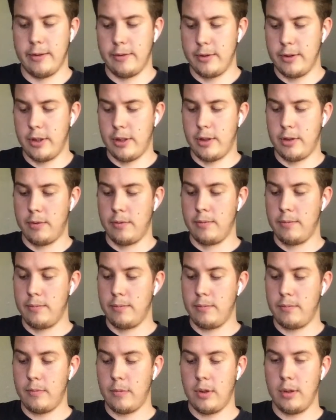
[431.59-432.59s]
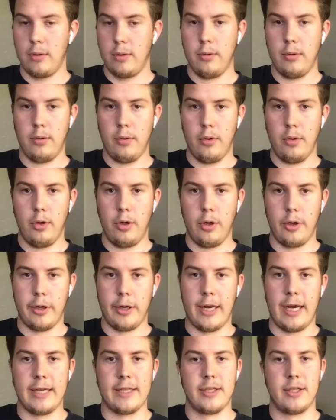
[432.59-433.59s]
So you're going
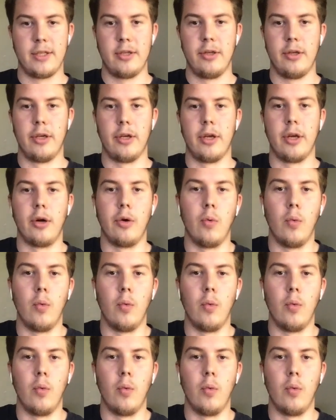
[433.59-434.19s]
to ask the student,